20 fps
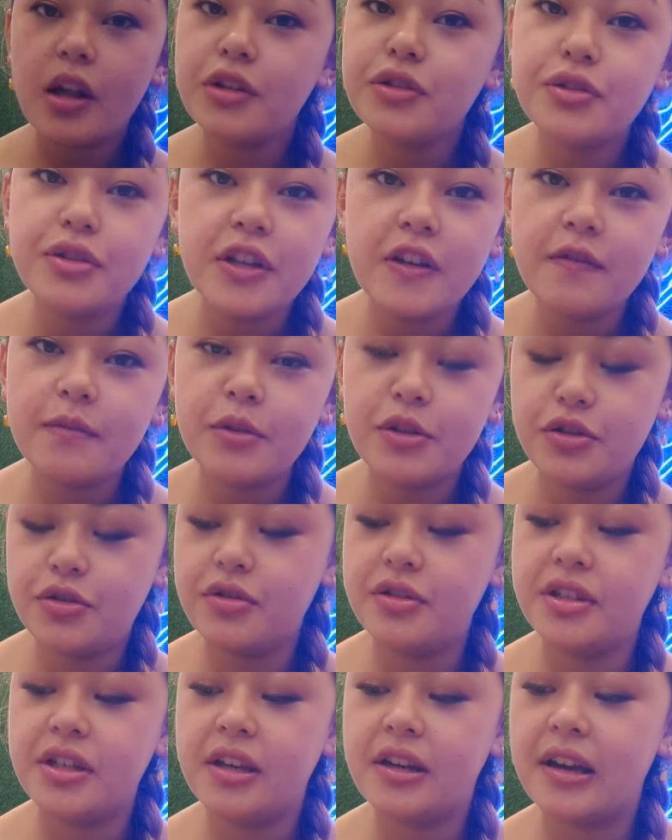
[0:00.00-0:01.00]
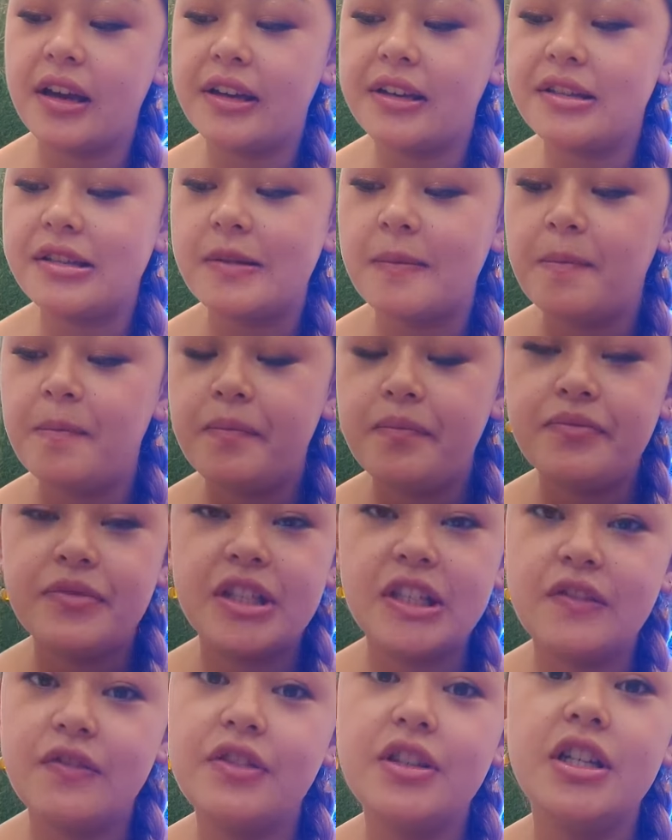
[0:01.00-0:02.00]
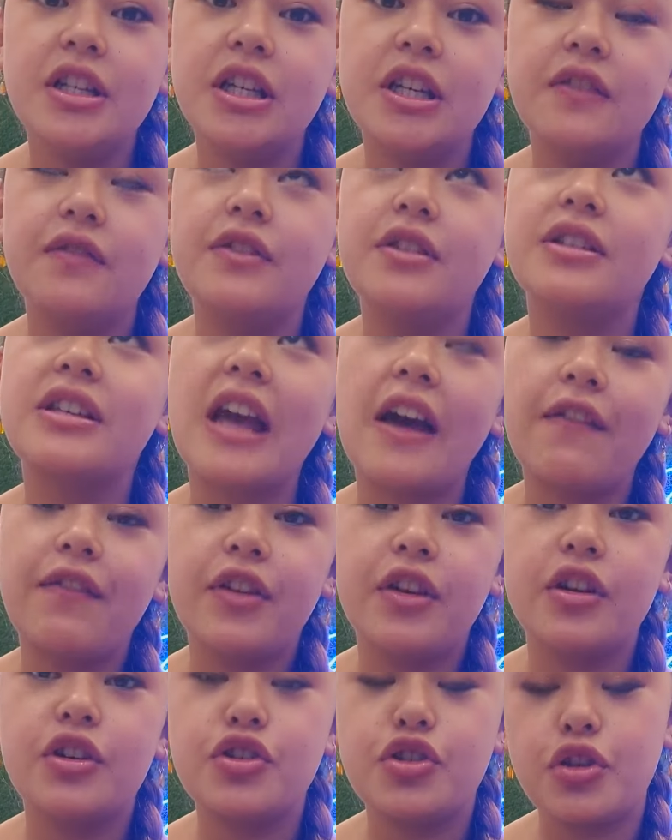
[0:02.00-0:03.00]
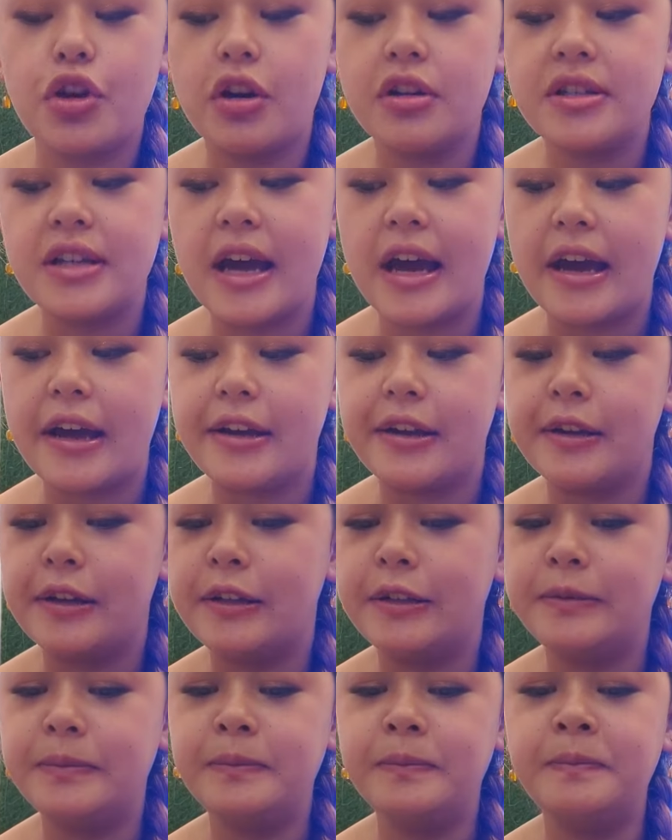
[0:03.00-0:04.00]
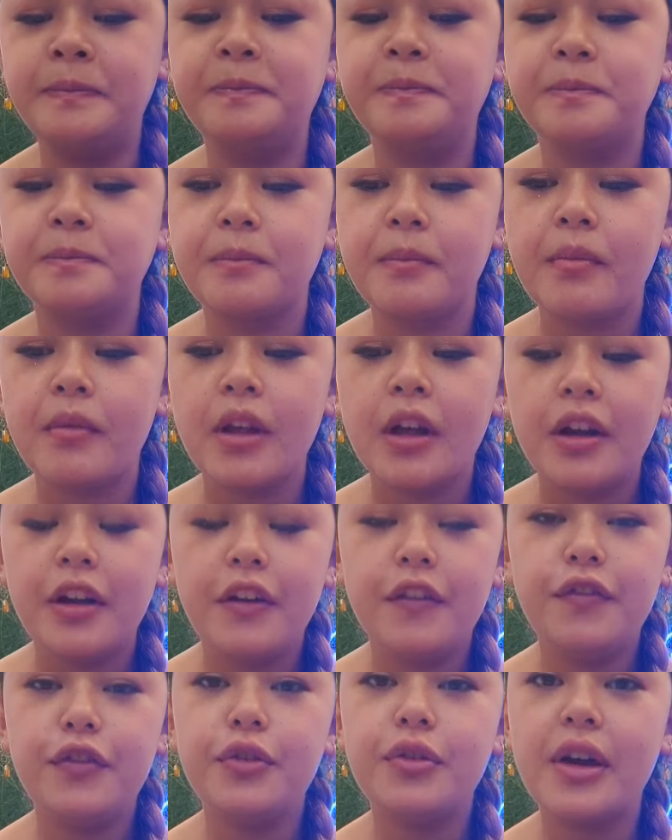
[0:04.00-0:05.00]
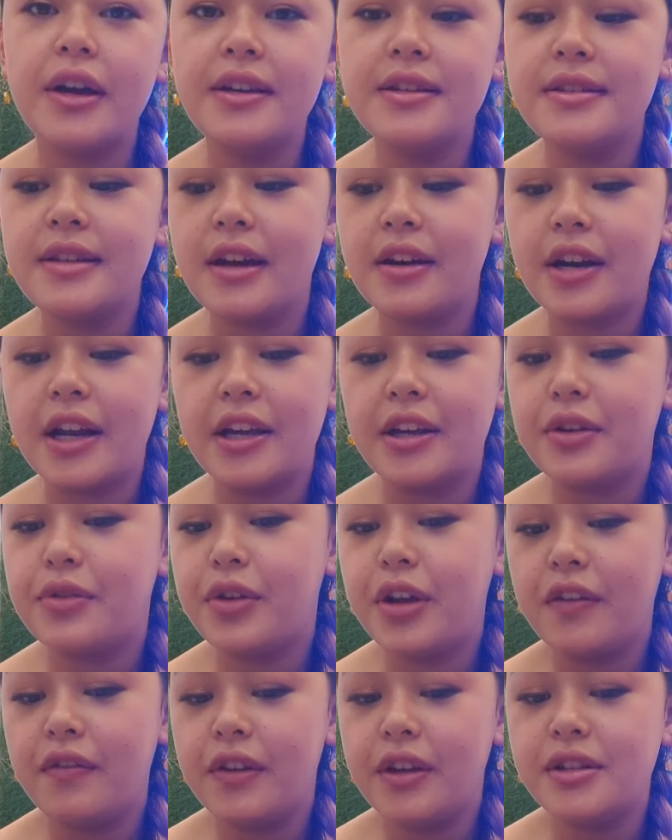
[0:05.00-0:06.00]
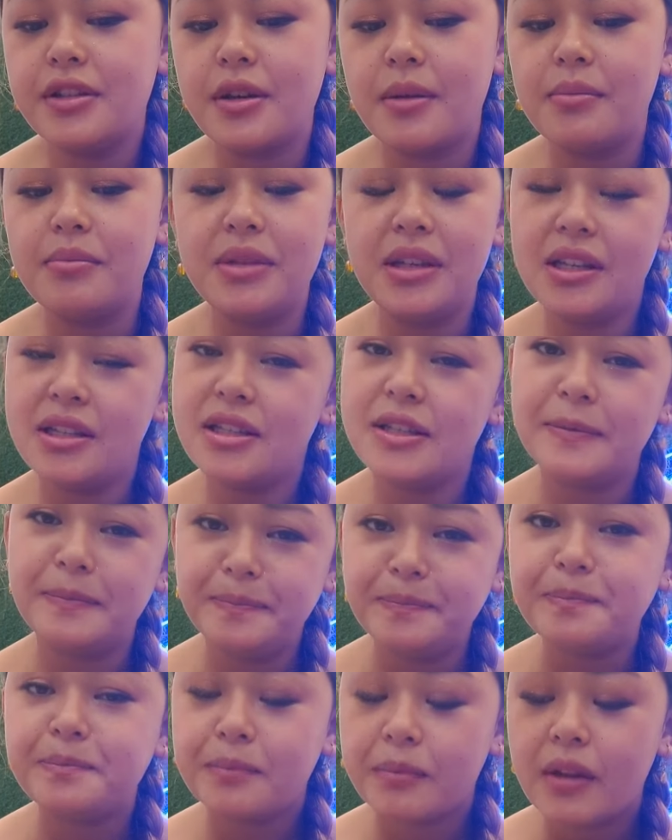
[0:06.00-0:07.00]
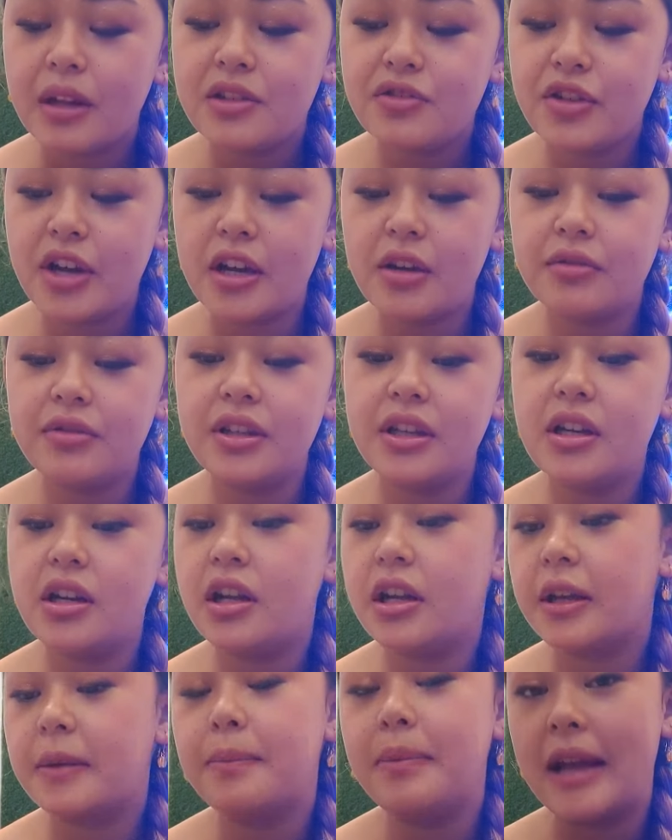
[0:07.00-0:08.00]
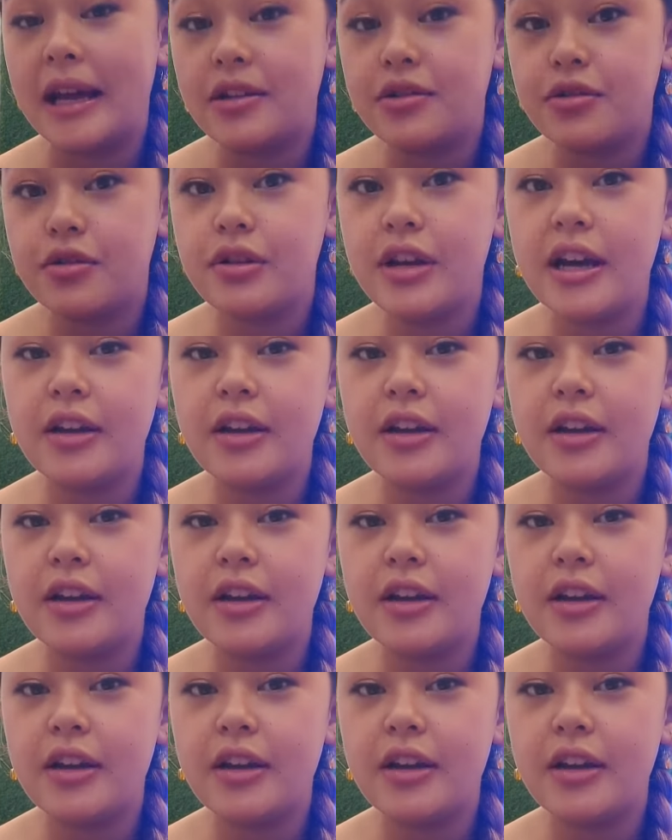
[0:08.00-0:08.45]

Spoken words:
Don't have much to say, guys. Definitely give this cafe a shot, and if you guys are like craving some meat, try out their like platter.